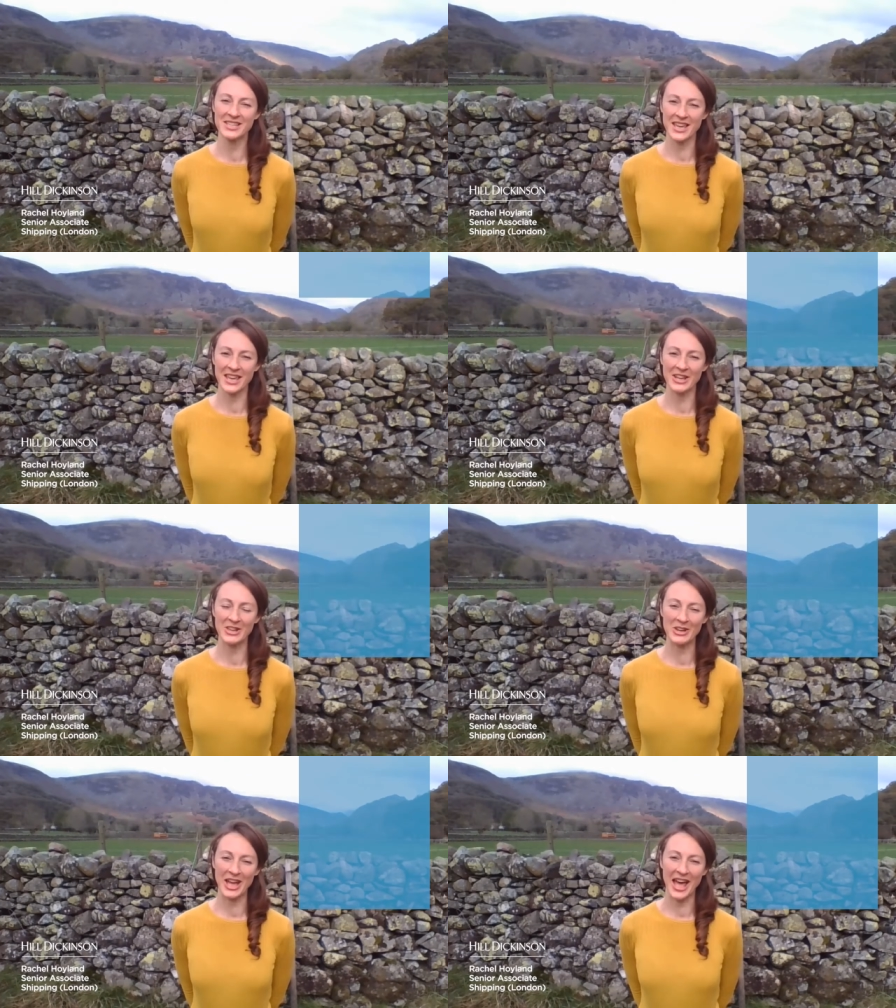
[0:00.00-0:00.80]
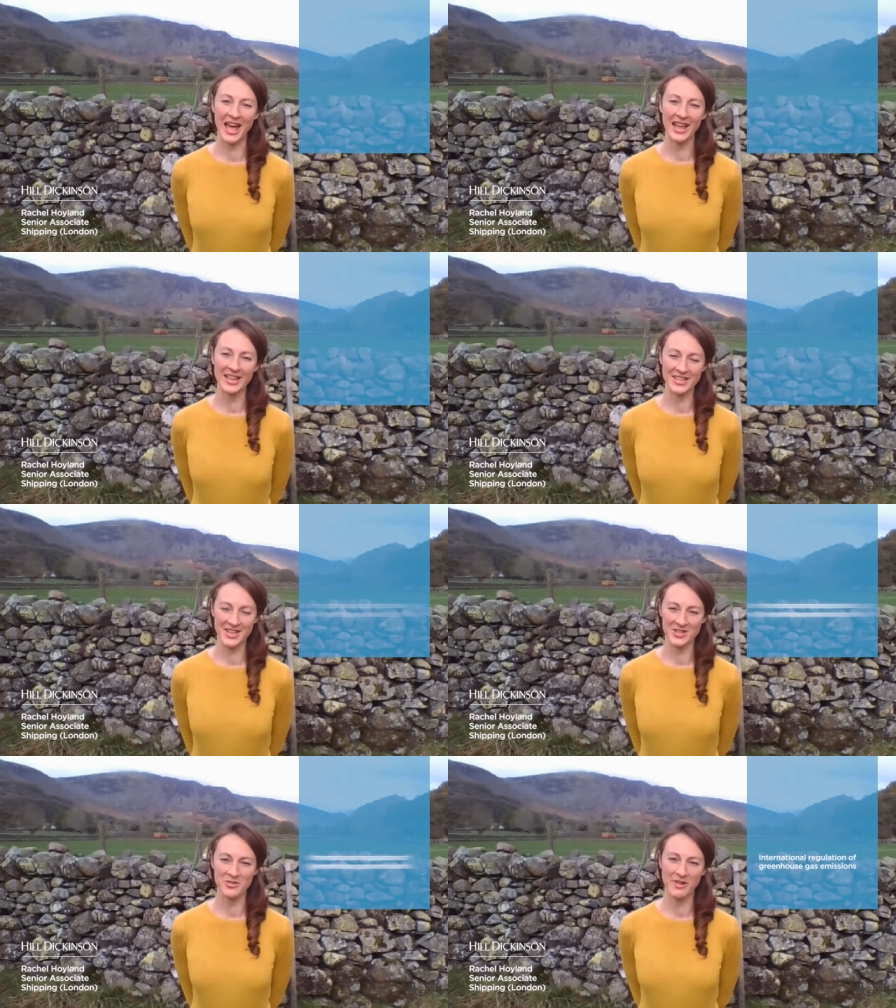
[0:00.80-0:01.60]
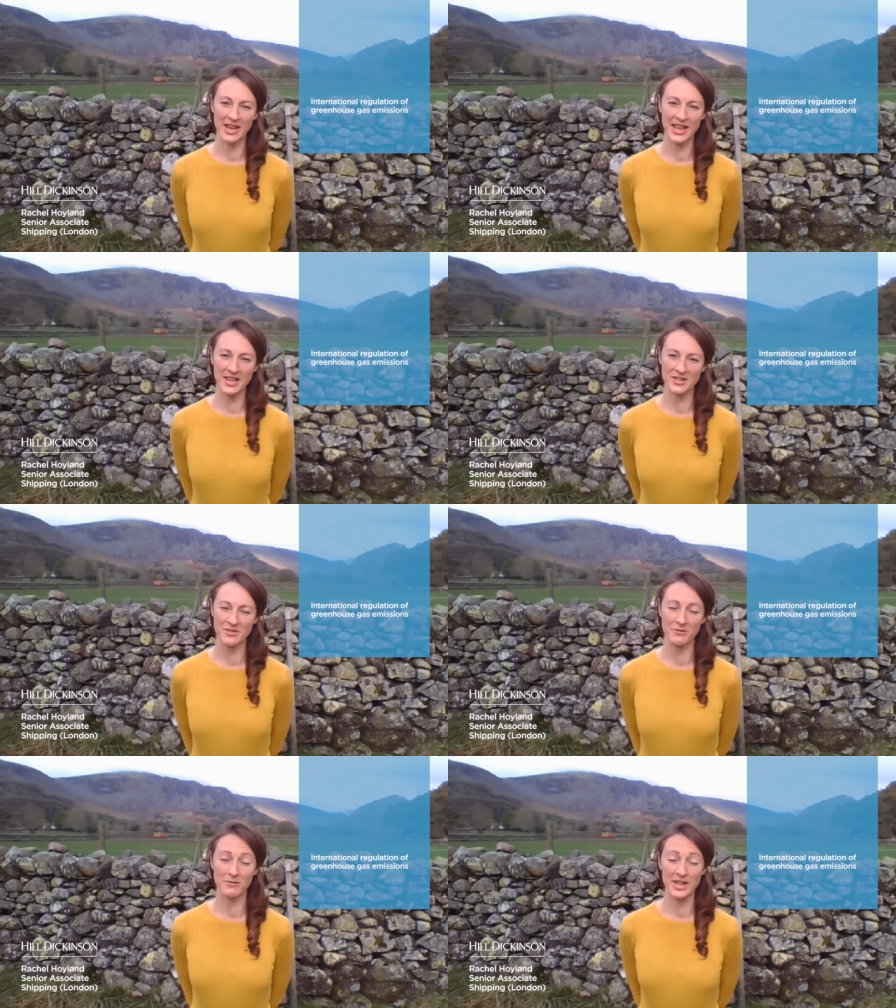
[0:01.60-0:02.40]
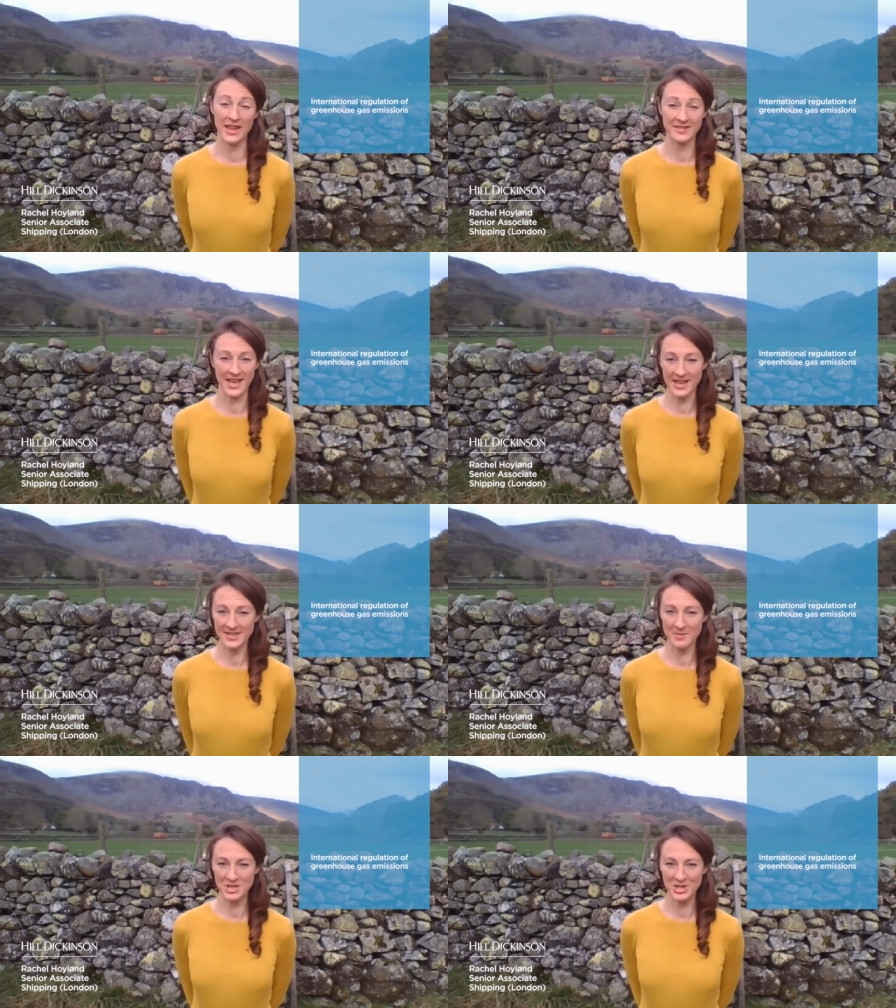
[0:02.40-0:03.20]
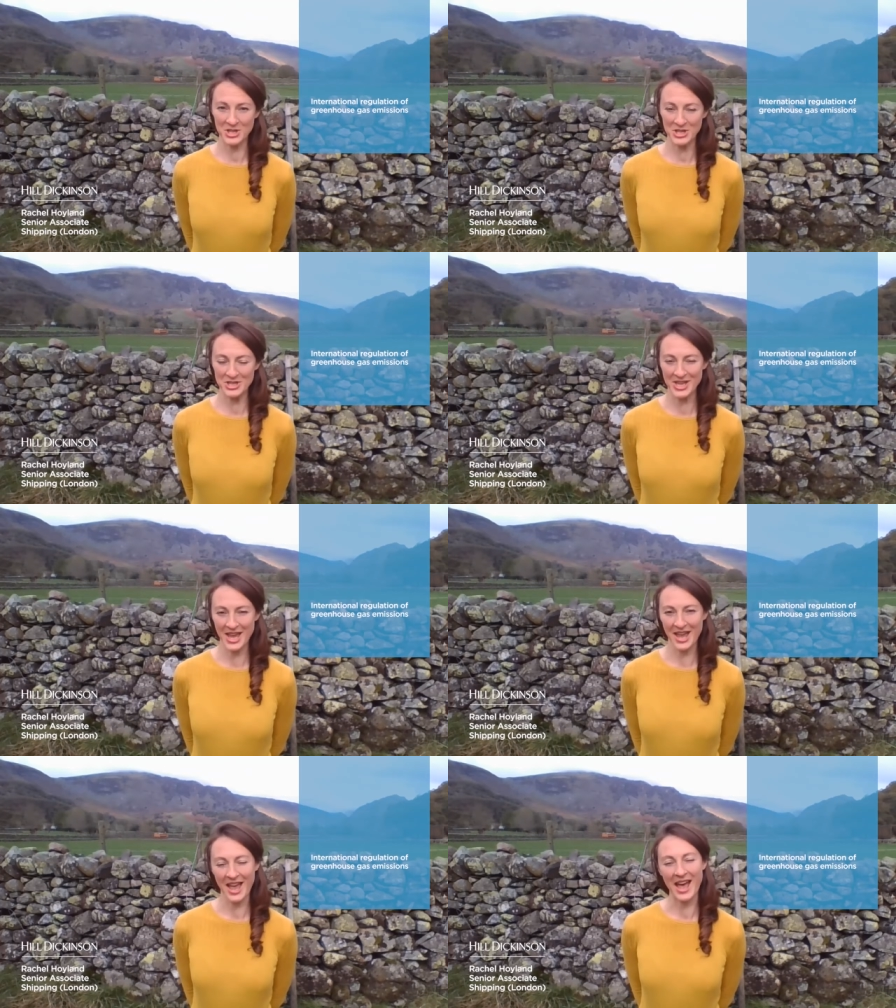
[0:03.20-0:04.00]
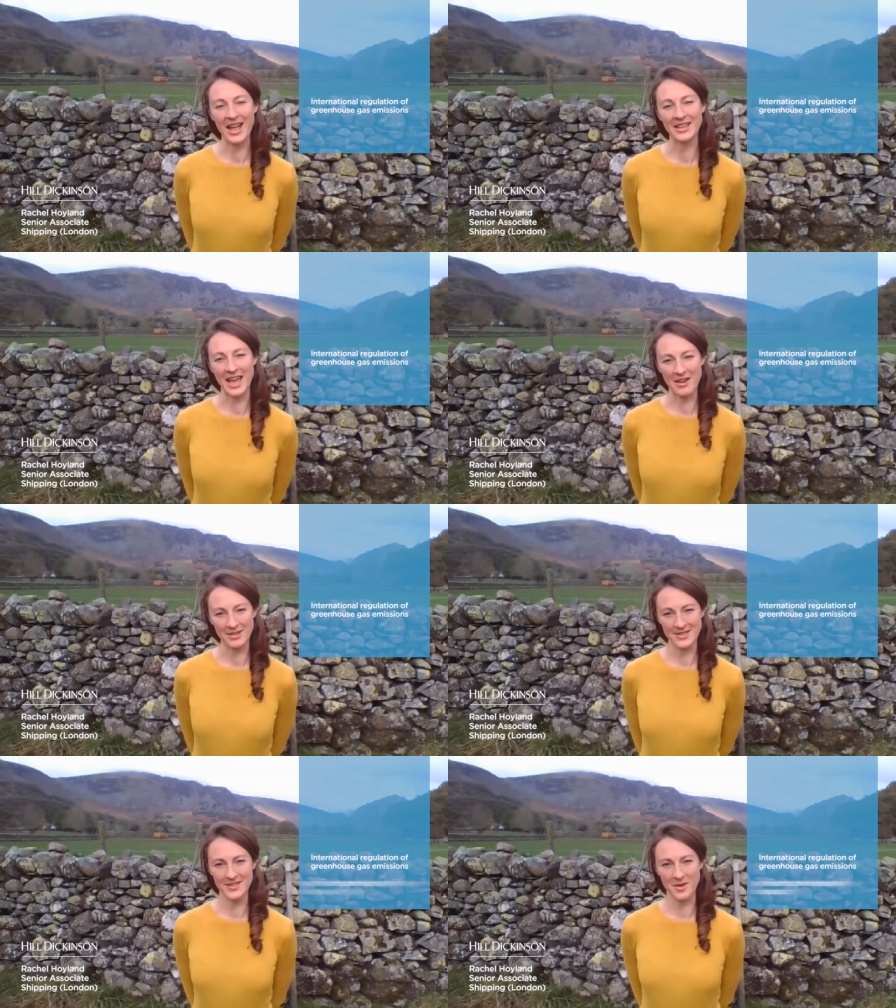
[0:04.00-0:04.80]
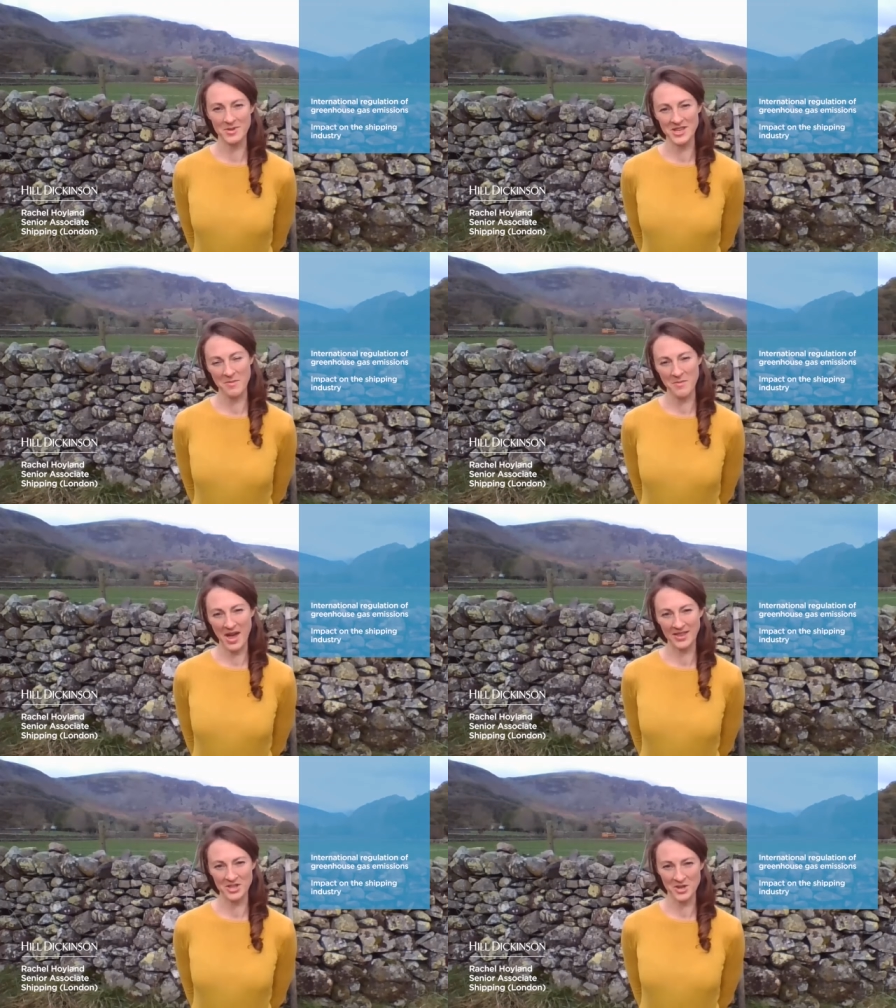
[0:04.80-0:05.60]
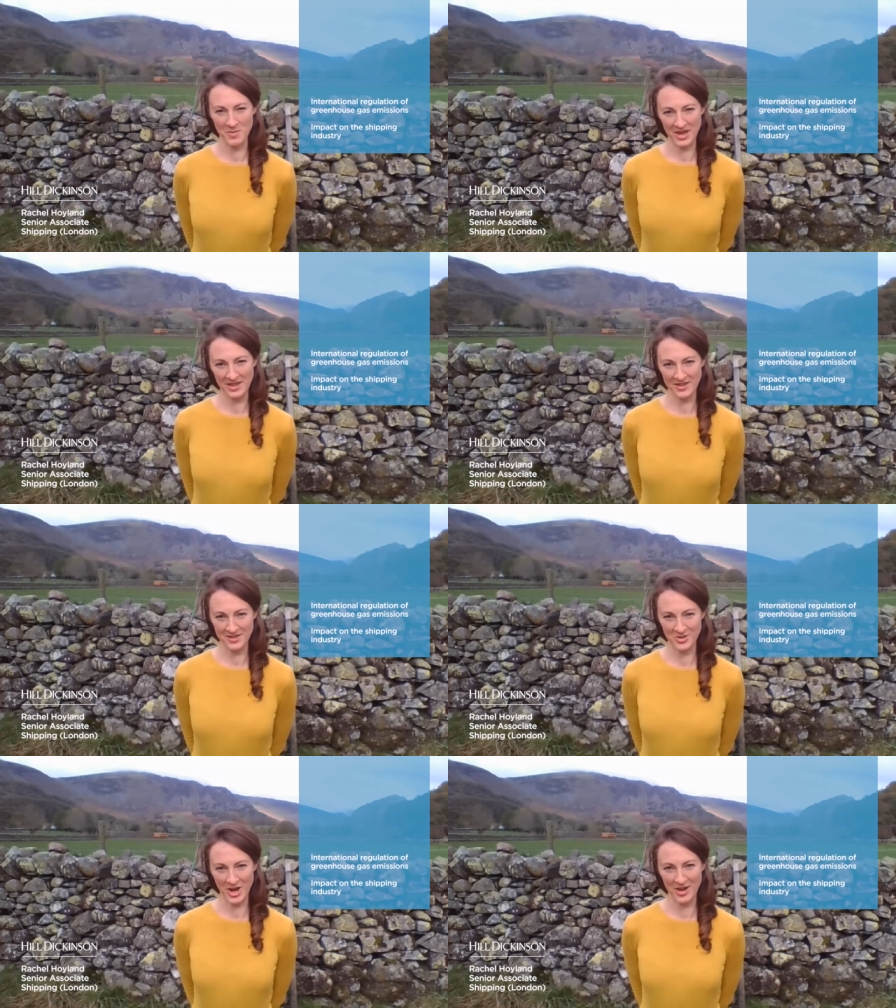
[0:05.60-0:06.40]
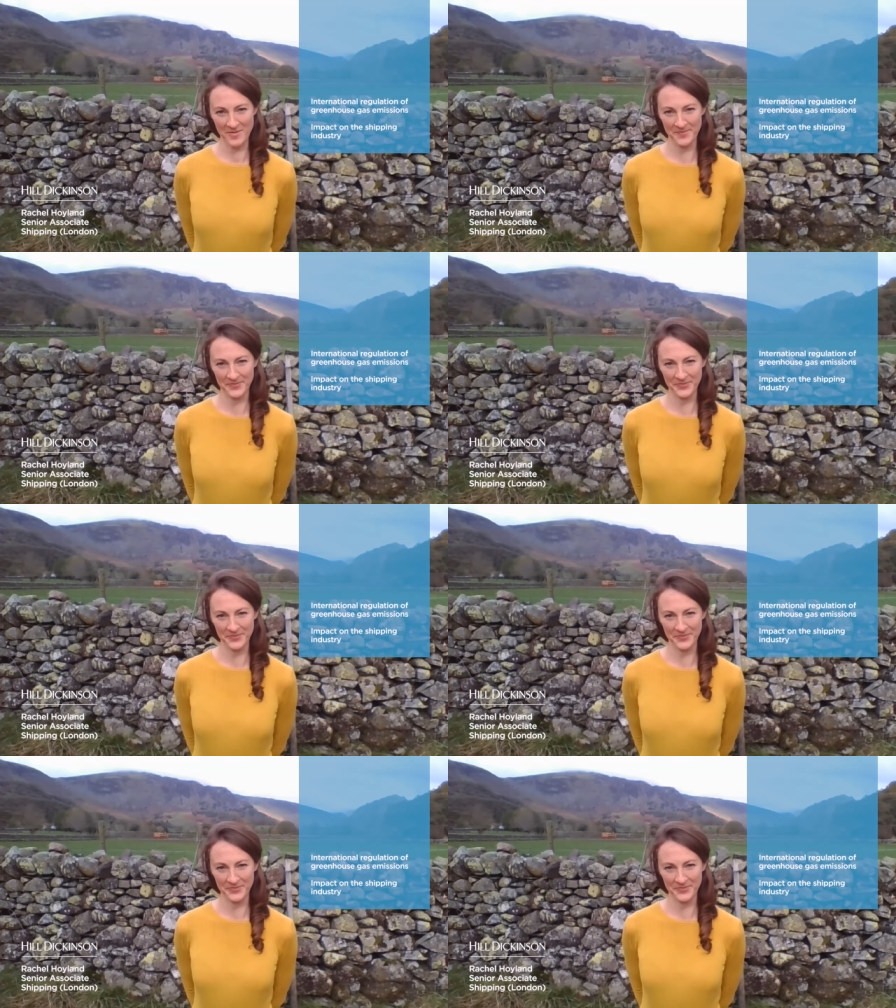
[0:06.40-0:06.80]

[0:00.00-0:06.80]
taking a look at international regulation of greenhouse gas emissions and how this is going to impact the shipping industry.